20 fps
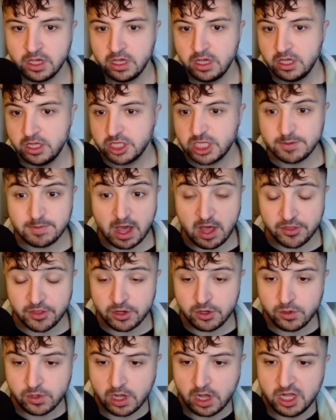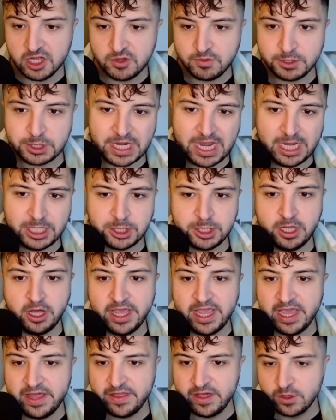Some other new cards which catch the eye
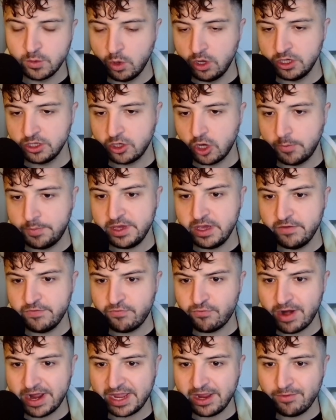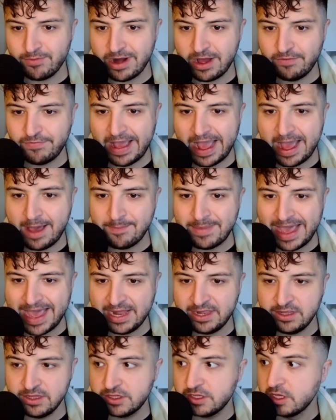here. There's 1 copy of Wreck-It Ralph Ham
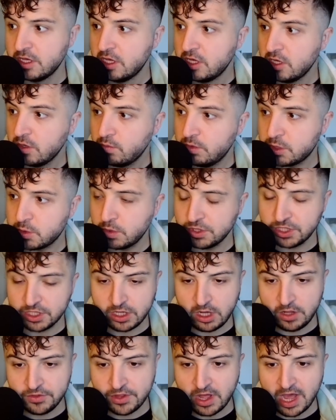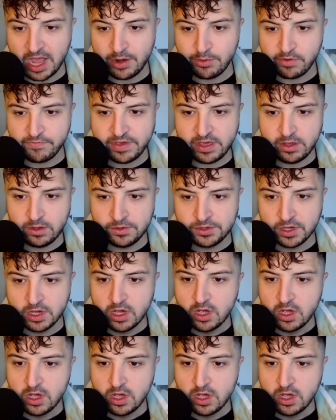Hands, which was a card that I revealed.